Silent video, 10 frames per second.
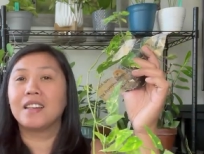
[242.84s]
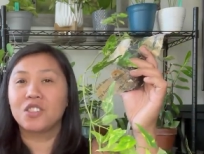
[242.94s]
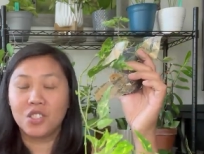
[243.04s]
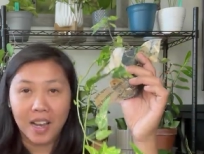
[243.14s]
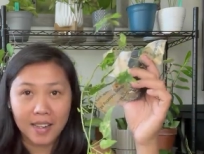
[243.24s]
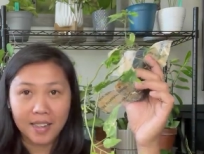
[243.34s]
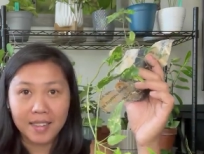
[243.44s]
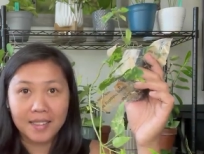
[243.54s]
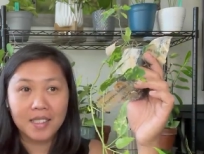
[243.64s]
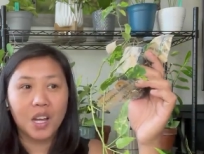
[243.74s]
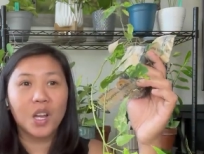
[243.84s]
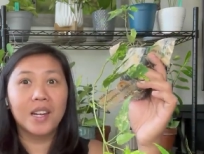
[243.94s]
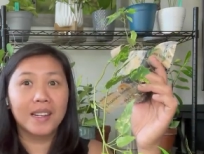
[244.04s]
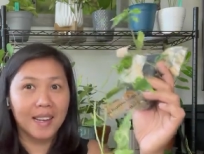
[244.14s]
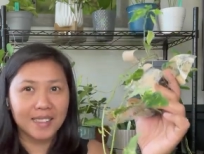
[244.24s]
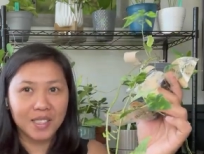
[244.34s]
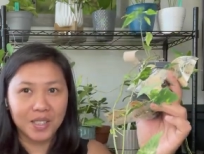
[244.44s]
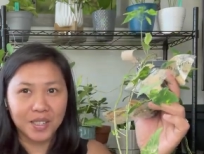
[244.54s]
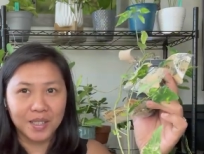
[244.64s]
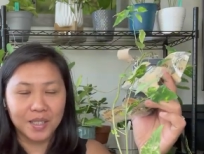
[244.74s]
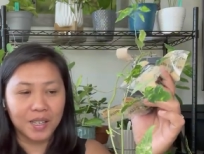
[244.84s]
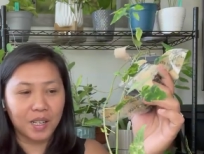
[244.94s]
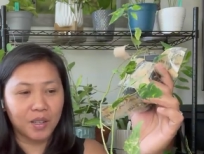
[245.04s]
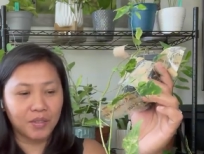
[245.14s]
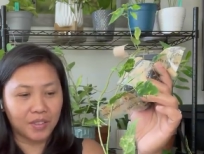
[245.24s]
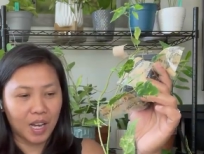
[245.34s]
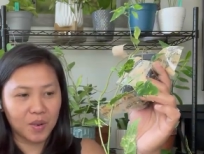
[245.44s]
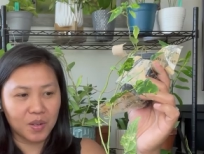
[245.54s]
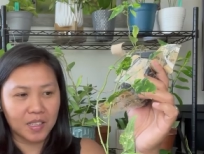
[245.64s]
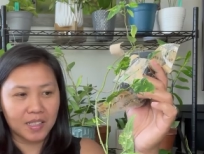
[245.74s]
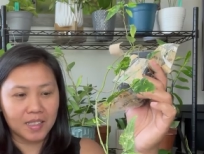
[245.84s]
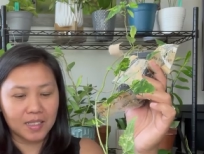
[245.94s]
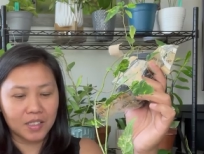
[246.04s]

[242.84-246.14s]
Chinese lantern flower.